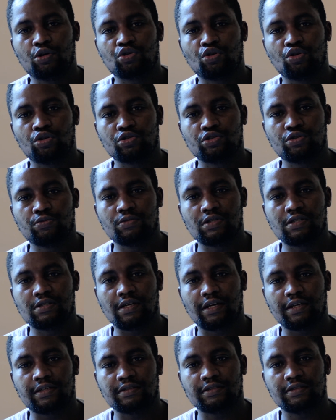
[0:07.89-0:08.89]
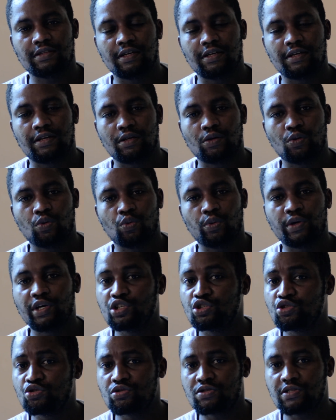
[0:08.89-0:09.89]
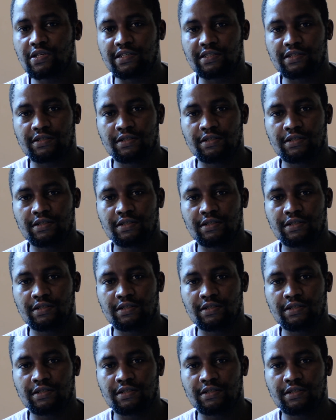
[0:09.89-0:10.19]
costume designs, then where do you start?